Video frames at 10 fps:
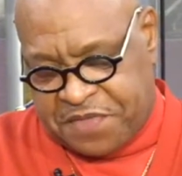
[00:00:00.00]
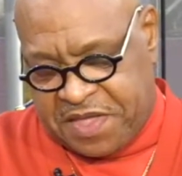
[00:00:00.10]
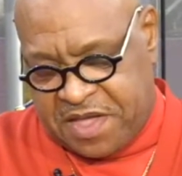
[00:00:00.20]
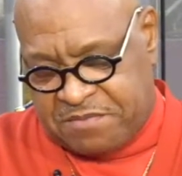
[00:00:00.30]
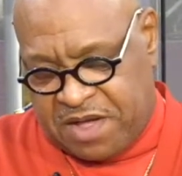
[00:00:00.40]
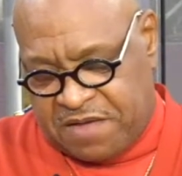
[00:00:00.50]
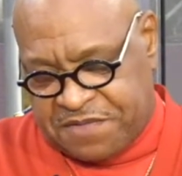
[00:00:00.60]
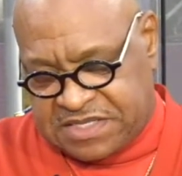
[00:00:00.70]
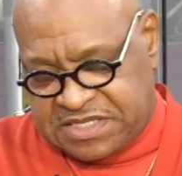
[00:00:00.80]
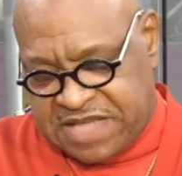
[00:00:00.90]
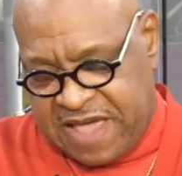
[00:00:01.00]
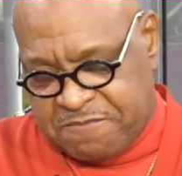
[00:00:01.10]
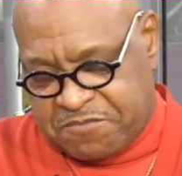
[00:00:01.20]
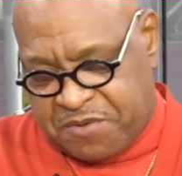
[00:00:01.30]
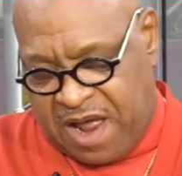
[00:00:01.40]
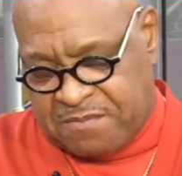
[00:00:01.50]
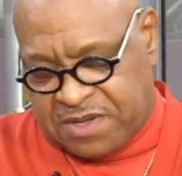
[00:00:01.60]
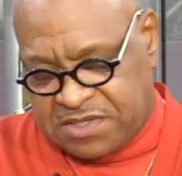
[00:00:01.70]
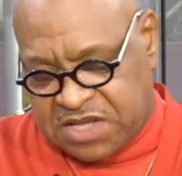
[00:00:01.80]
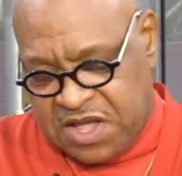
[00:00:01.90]
him of the same
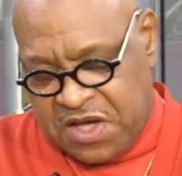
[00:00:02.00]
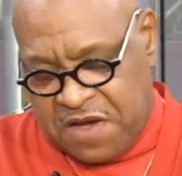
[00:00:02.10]
promise,